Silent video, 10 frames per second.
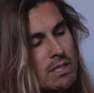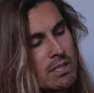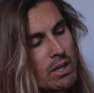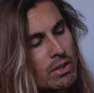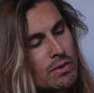to
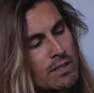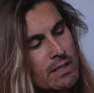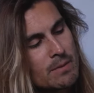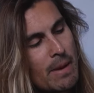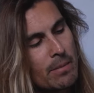start using
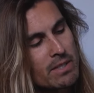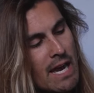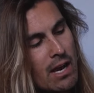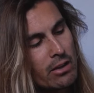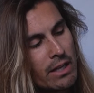this paper
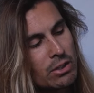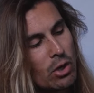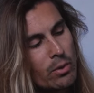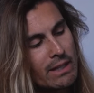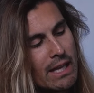towel and
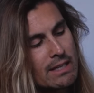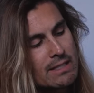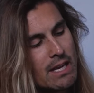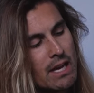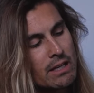going
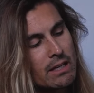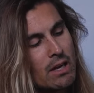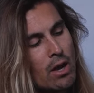inside